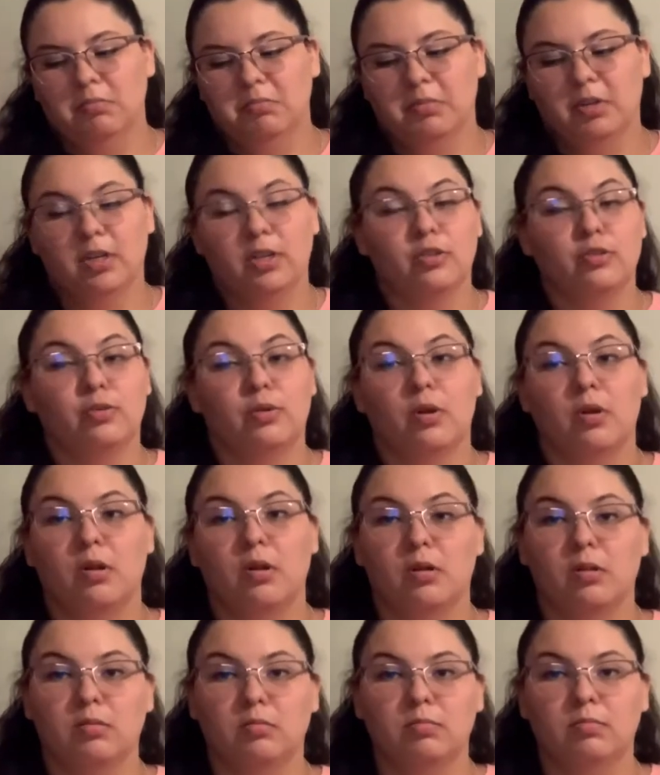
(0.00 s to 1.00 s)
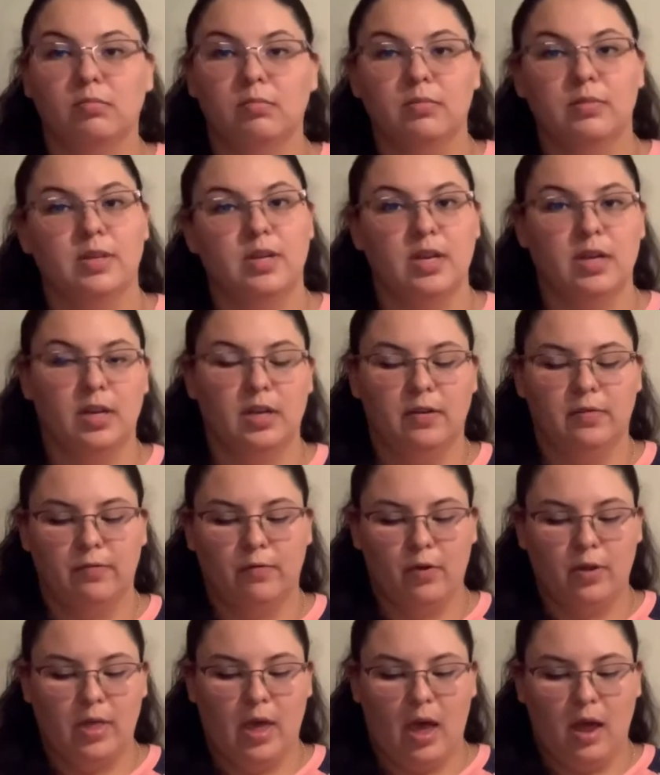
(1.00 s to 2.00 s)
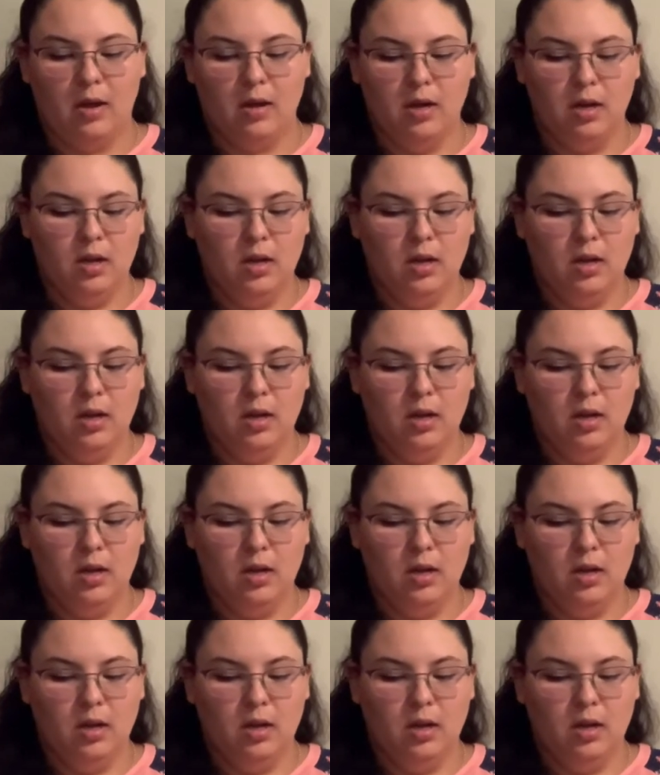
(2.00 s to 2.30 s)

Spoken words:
control needed for that.